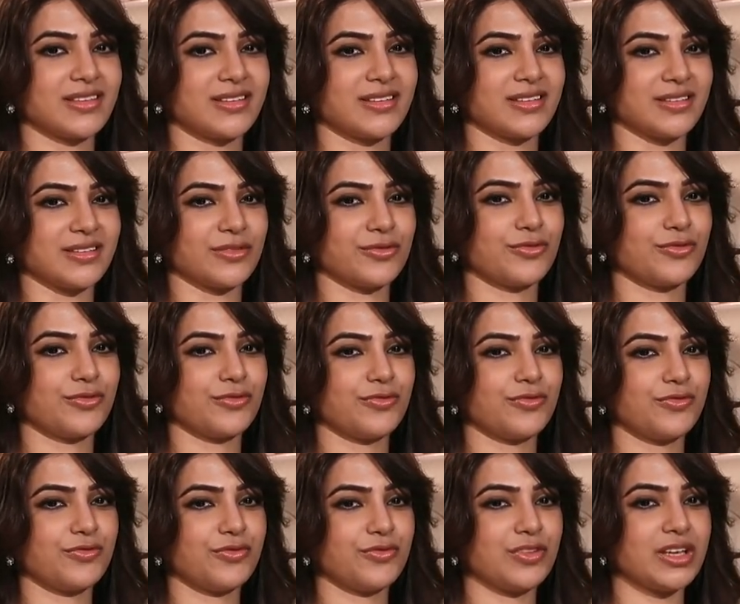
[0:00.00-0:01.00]
the
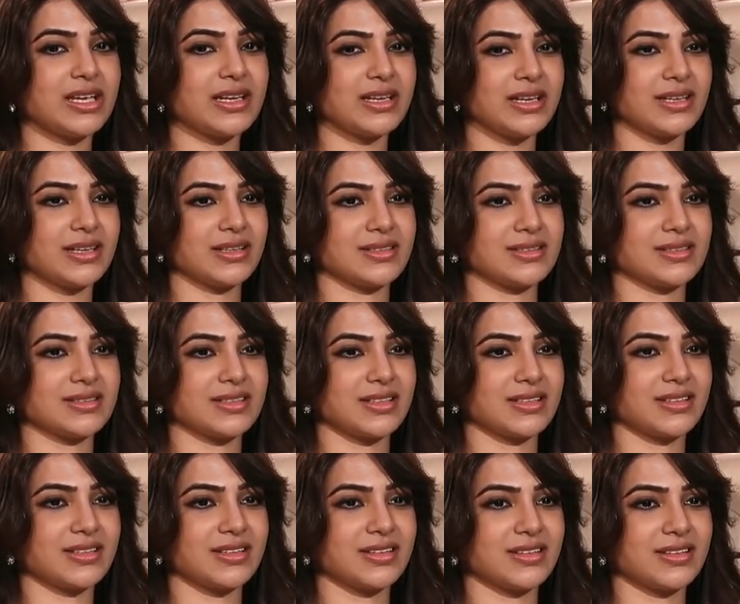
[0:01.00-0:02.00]
feelings and